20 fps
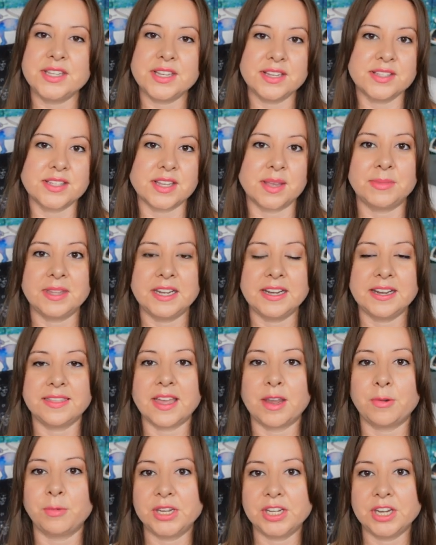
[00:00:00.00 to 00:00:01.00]
something
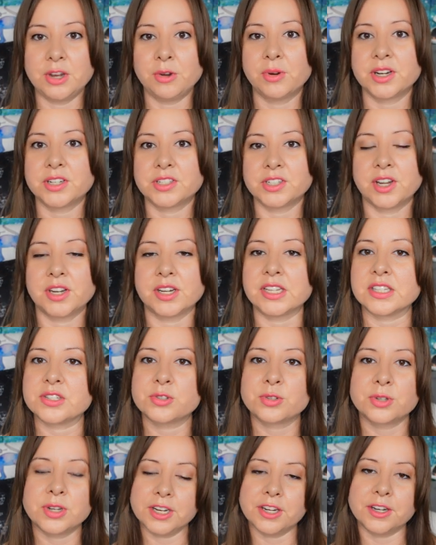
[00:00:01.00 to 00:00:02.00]
that we know our dog is
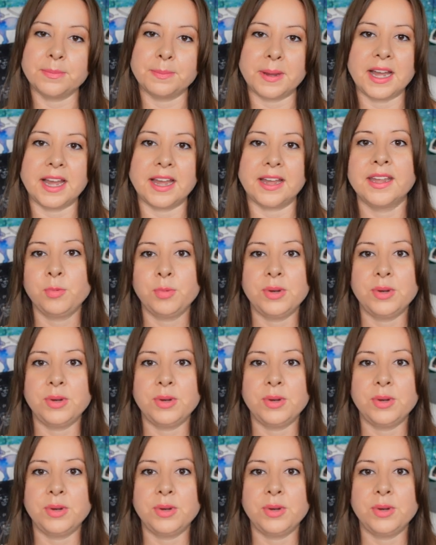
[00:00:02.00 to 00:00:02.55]
triggered by,